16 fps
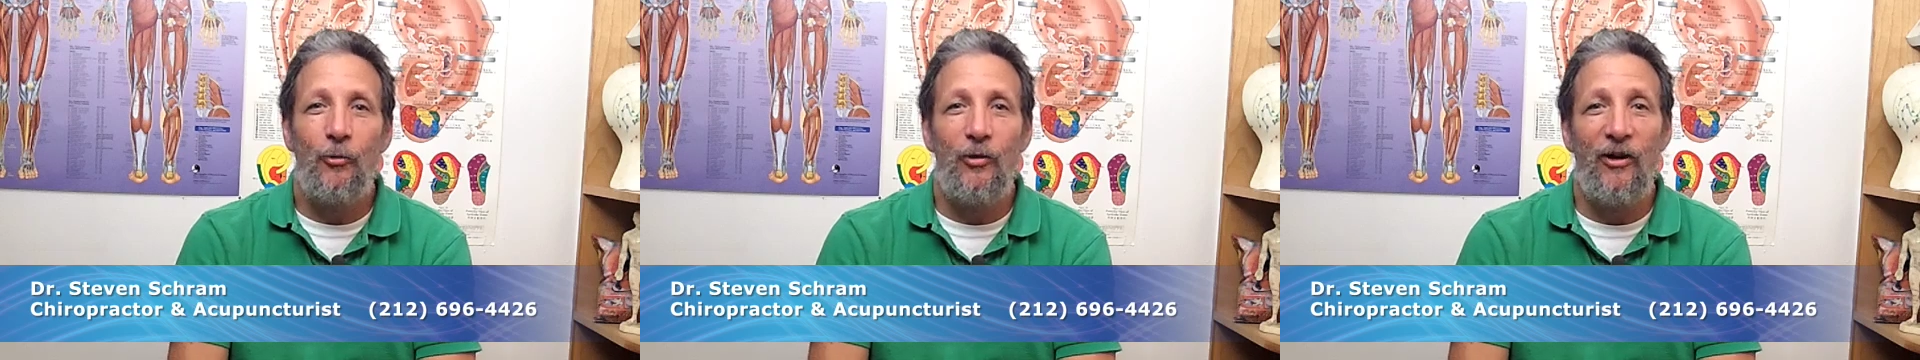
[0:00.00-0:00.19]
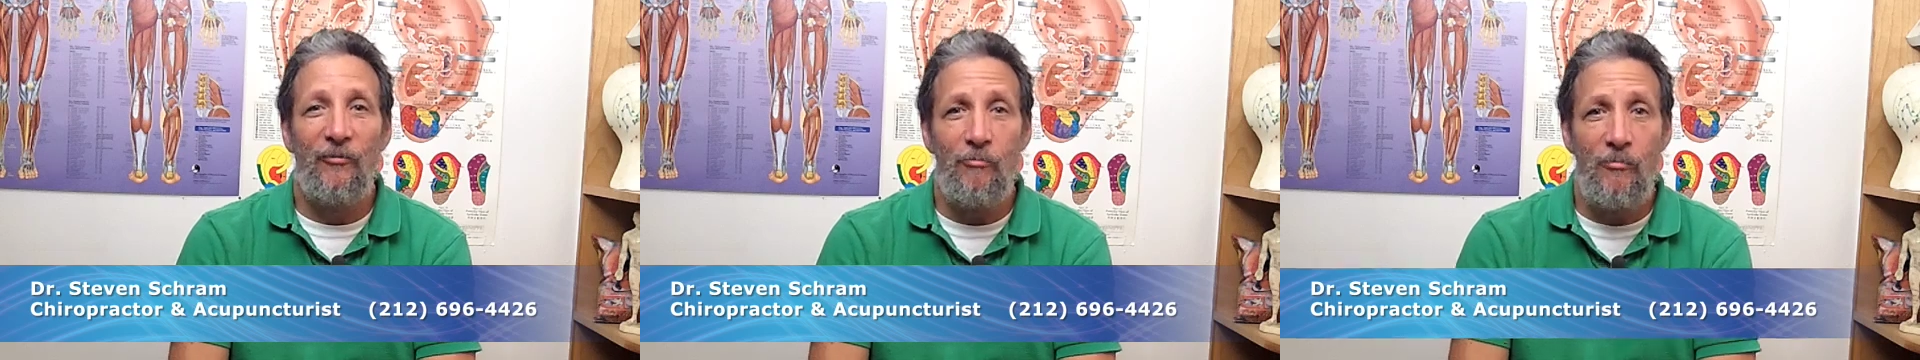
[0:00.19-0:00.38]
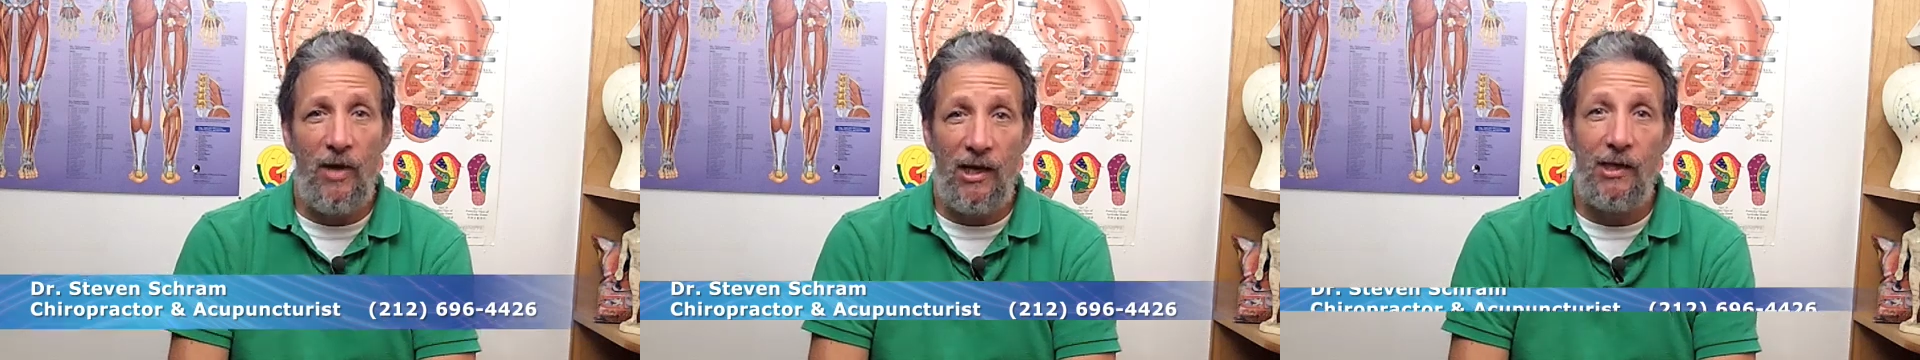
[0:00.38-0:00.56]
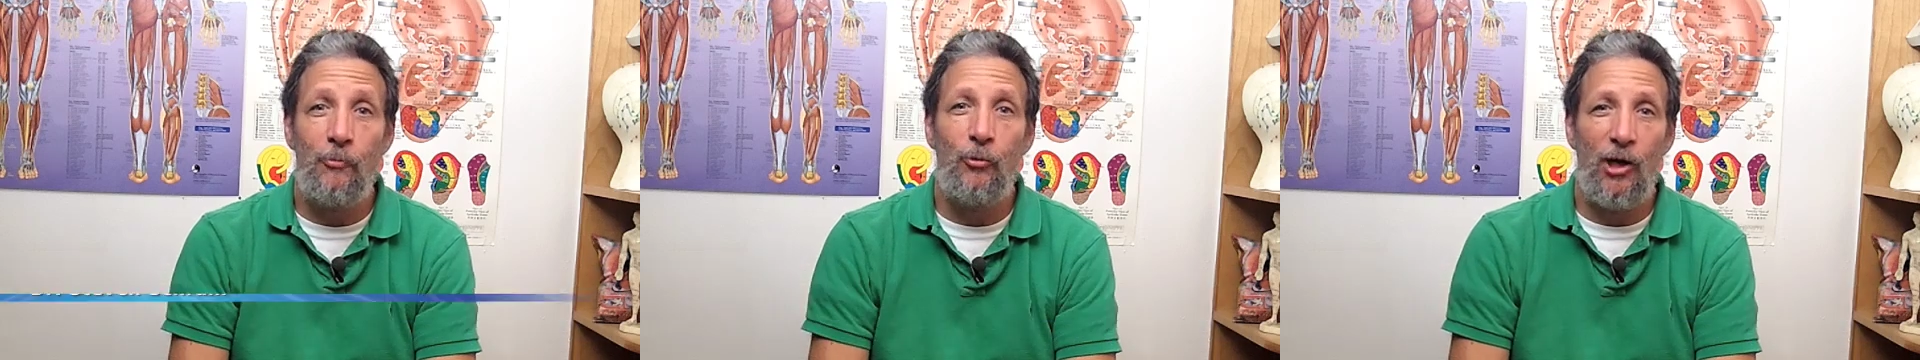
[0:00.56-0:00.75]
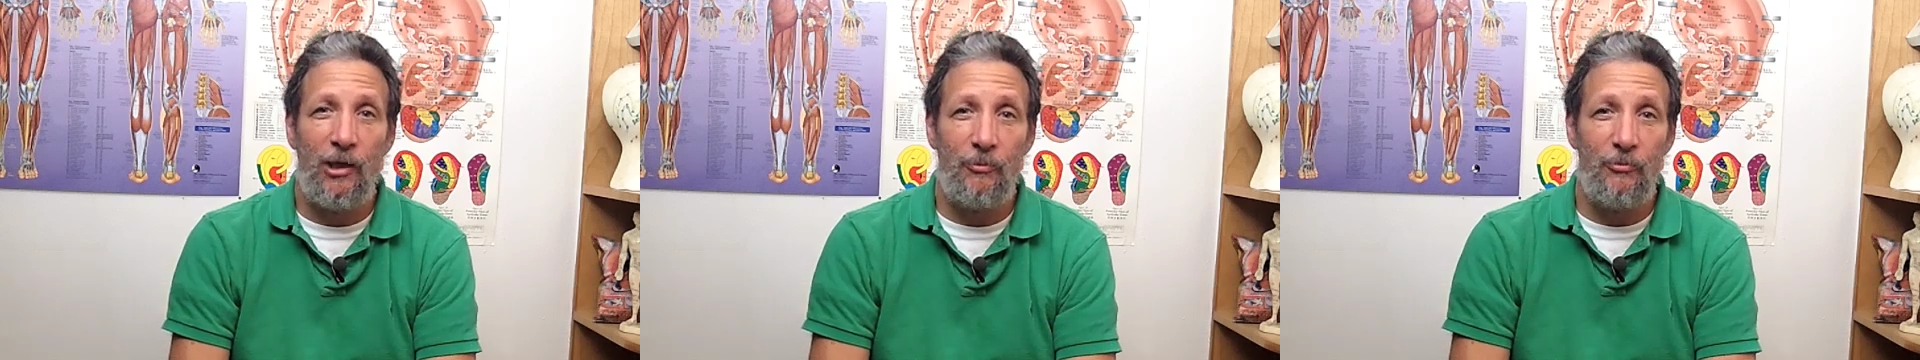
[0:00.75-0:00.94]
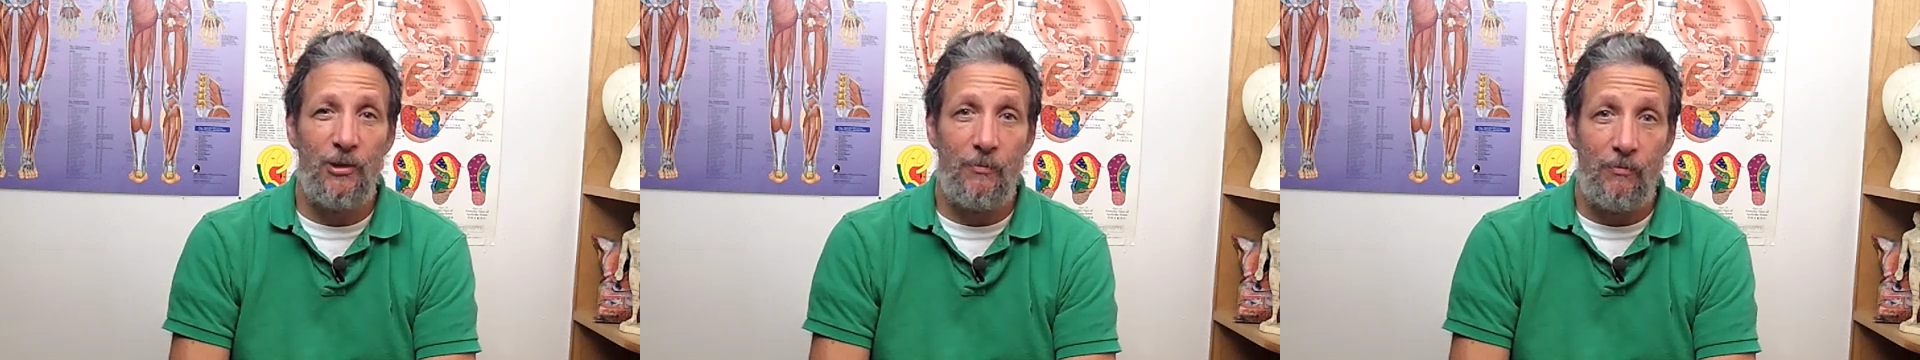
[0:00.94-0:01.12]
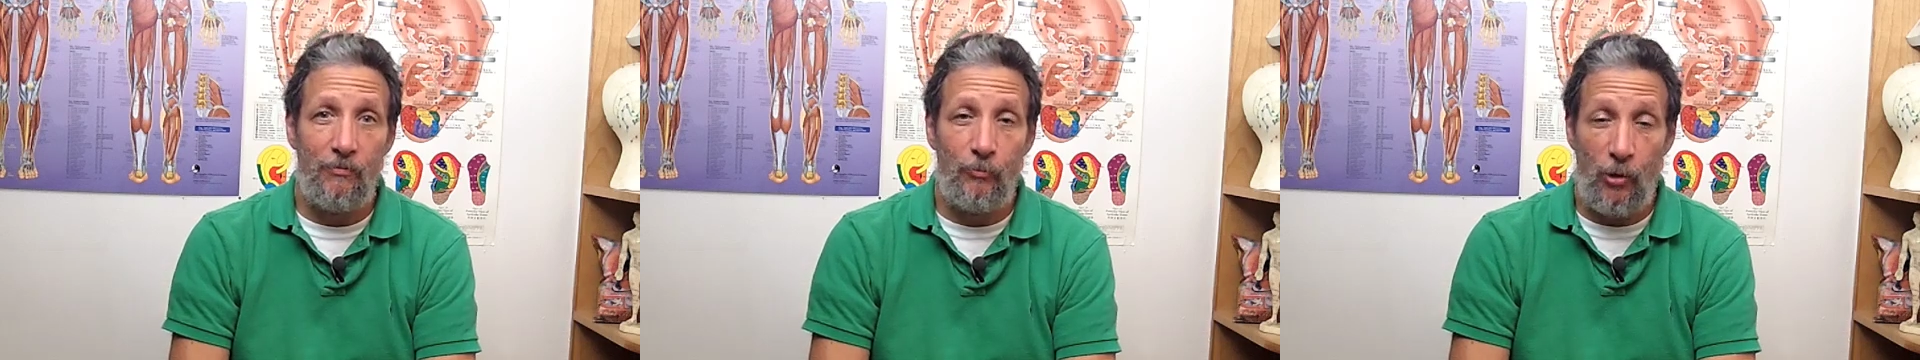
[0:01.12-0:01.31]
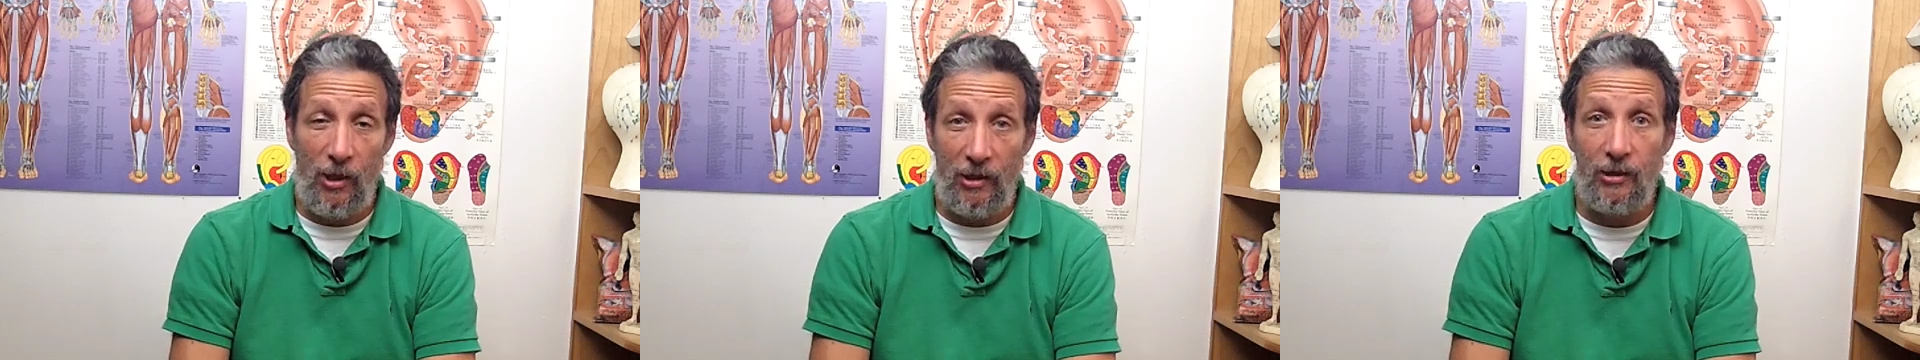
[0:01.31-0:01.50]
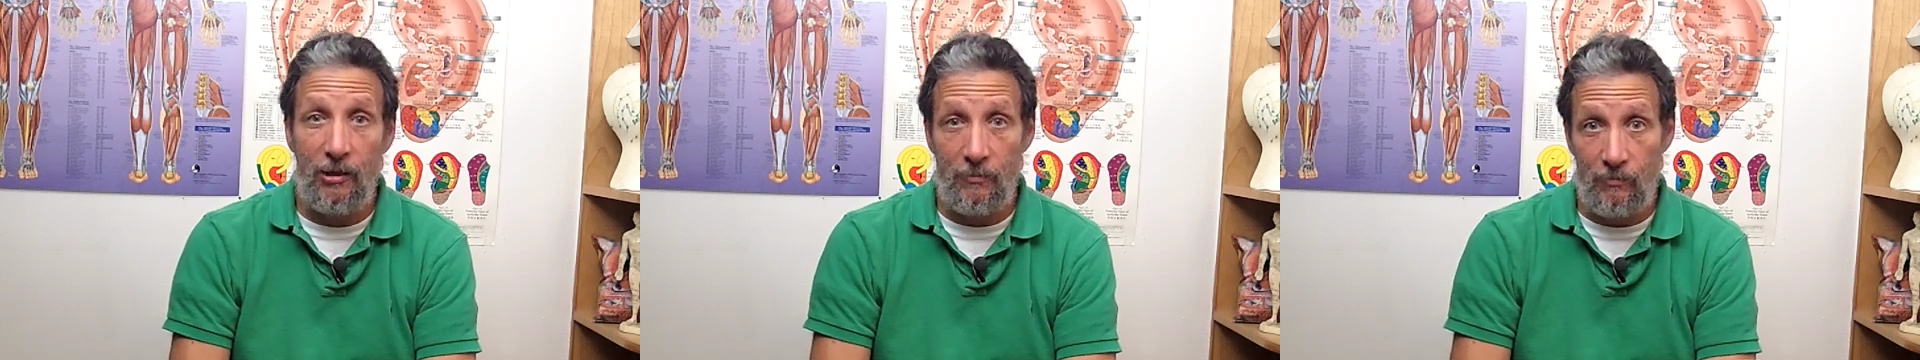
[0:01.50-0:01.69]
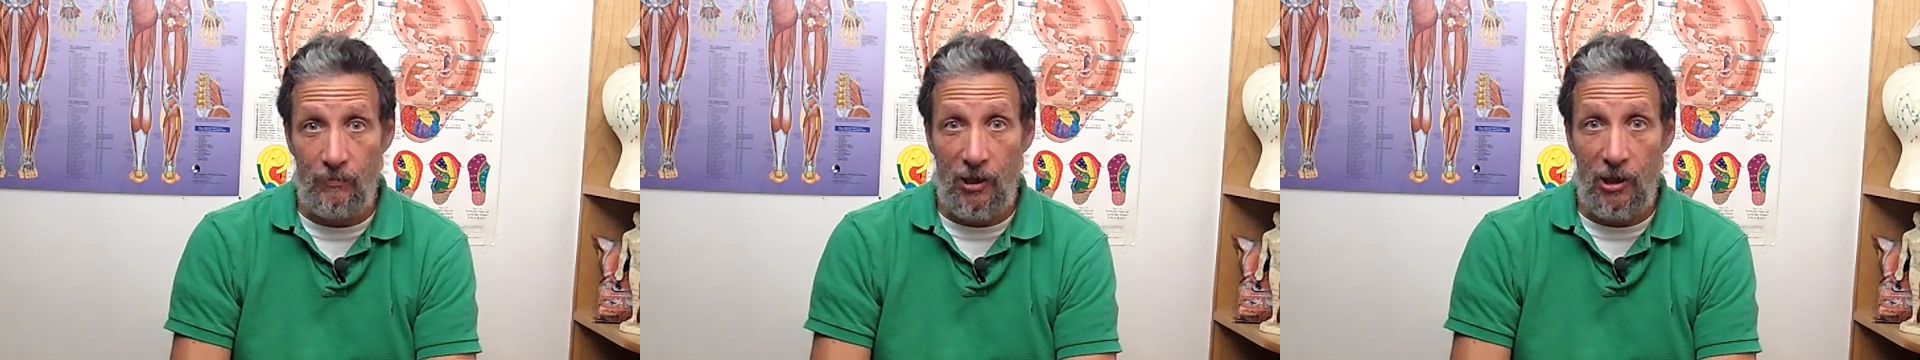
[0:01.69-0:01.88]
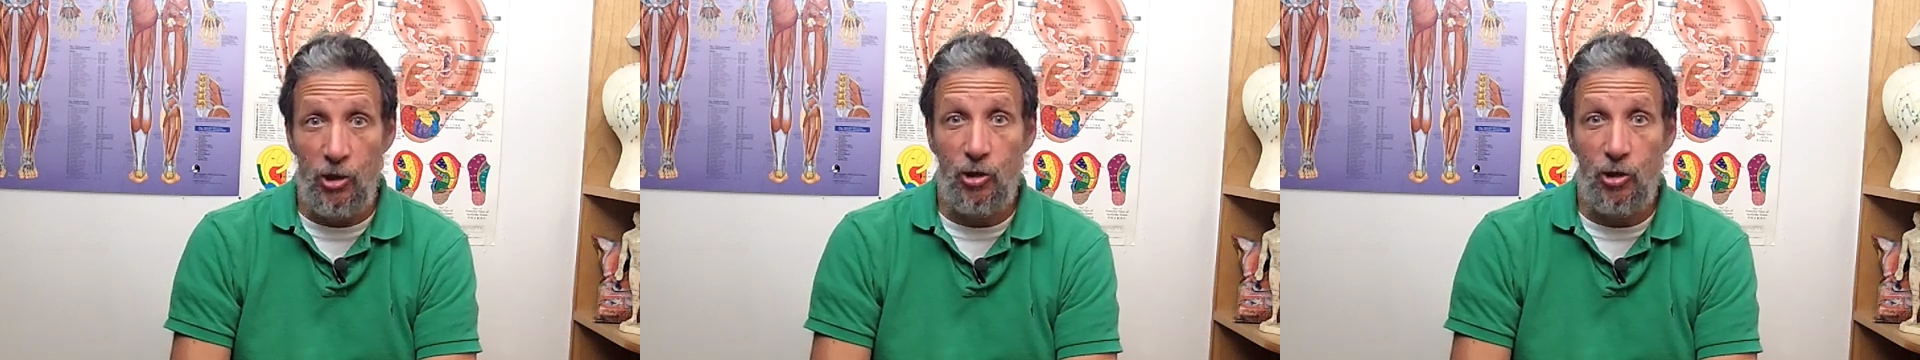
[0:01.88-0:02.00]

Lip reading: We have many pregnant